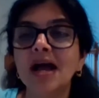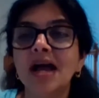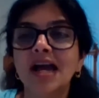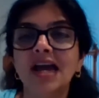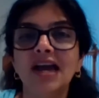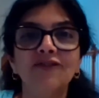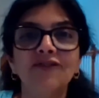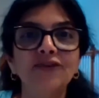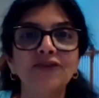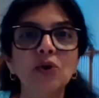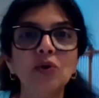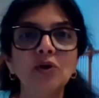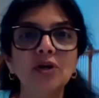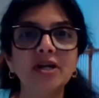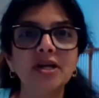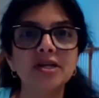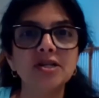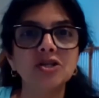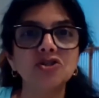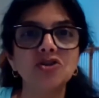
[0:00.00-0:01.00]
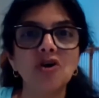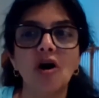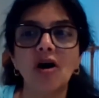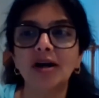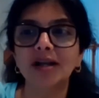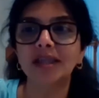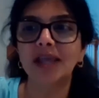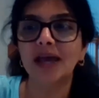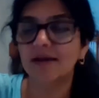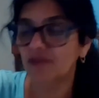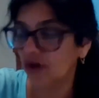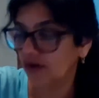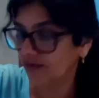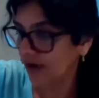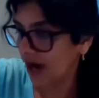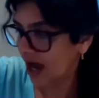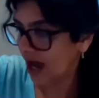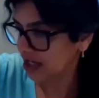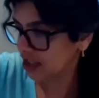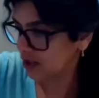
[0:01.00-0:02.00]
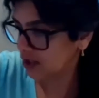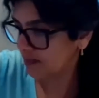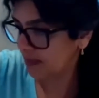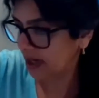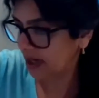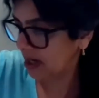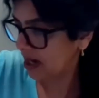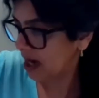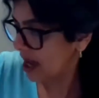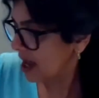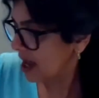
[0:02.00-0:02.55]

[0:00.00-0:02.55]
If you distort them, you will ask me,